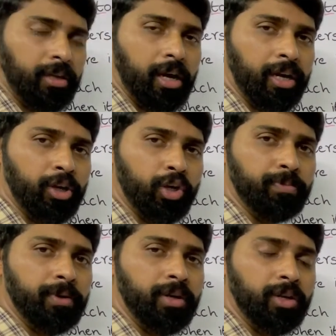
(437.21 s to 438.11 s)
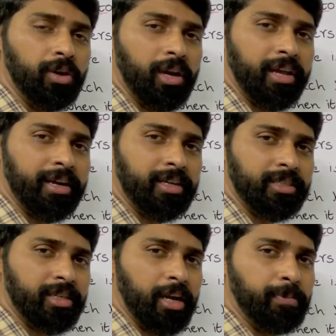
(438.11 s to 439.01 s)
I hope you all are
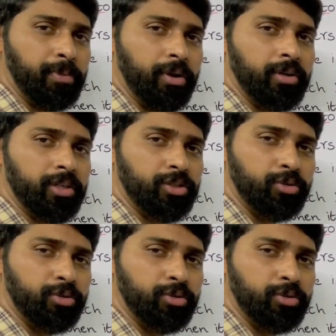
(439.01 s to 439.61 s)
understand pointers